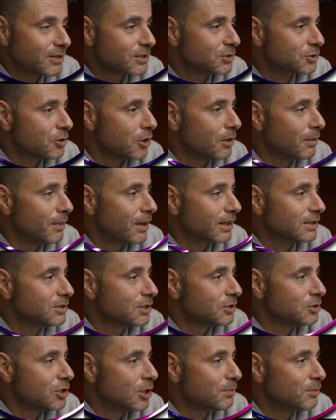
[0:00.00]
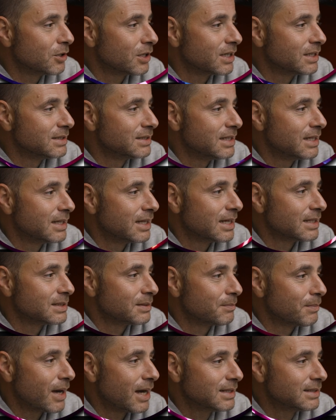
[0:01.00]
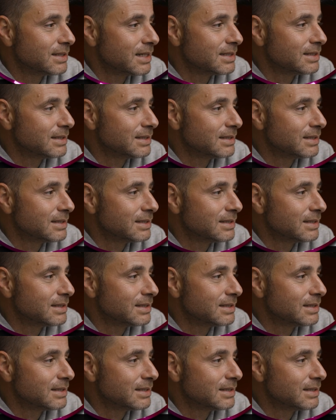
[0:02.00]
if I scroll back to the top, you can see there's about